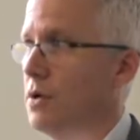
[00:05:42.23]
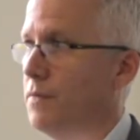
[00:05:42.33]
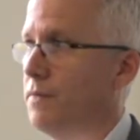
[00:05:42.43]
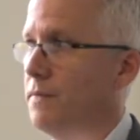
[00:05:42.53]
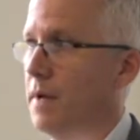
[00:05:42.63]

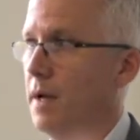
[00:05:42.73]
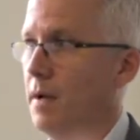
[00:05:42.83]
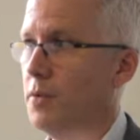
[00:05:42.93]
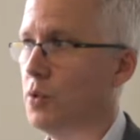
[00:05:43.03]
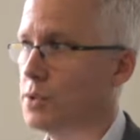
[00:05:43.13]
of
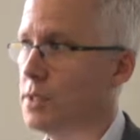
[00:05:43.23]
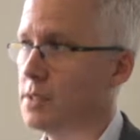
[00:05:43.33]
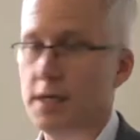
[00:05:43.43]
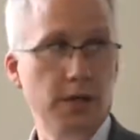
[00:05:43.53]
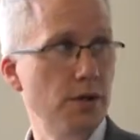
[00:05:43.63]

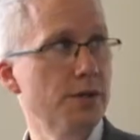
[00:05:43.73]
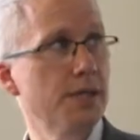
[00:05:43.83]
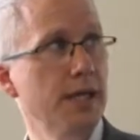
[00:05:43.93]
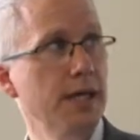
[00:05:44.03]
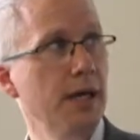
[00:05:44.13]

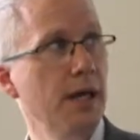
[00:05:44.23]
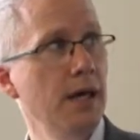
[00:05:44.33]
autozygosity,